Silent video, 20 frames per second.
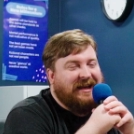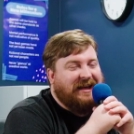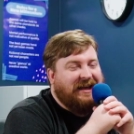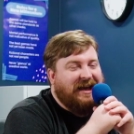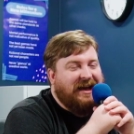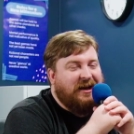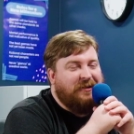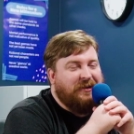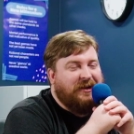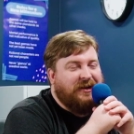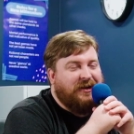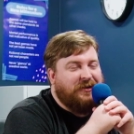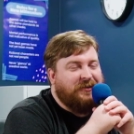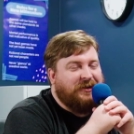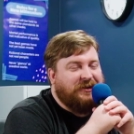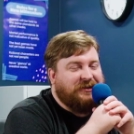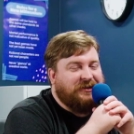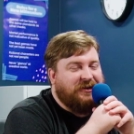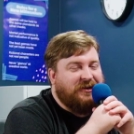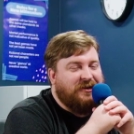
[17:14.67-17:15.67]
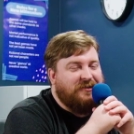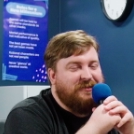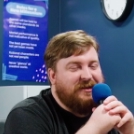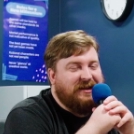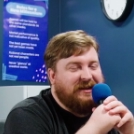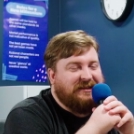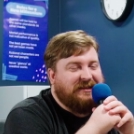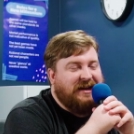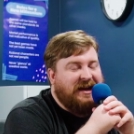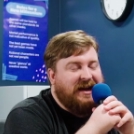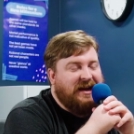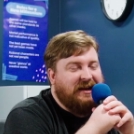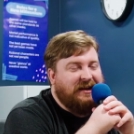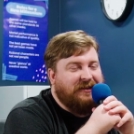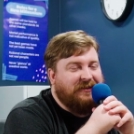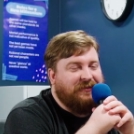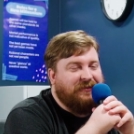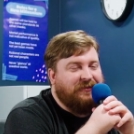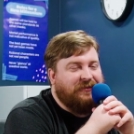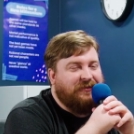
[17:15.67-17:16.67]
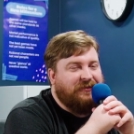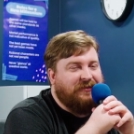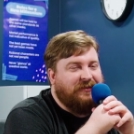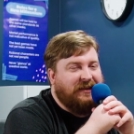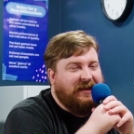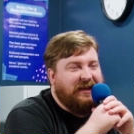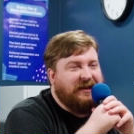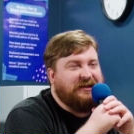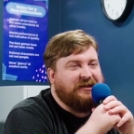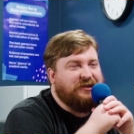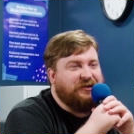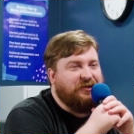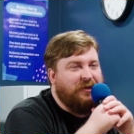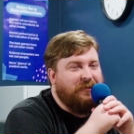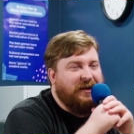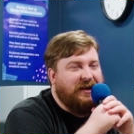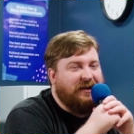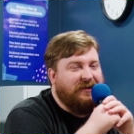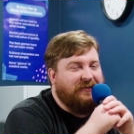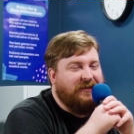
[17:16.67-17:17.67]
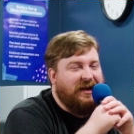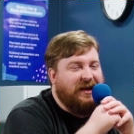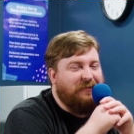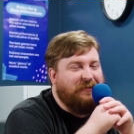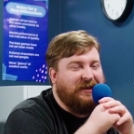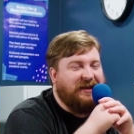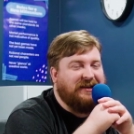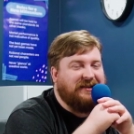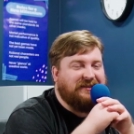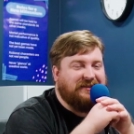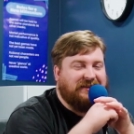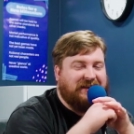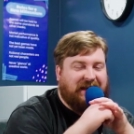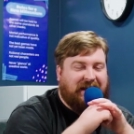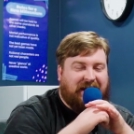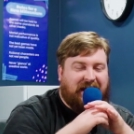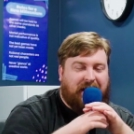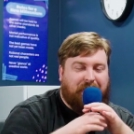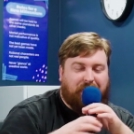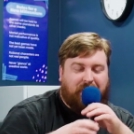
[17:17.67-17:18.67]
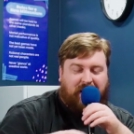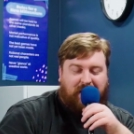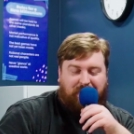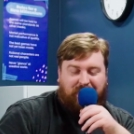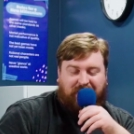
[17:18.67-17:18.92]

Yeah, I mean, Unreal Tournament is kind of the extreme end of that because, like, I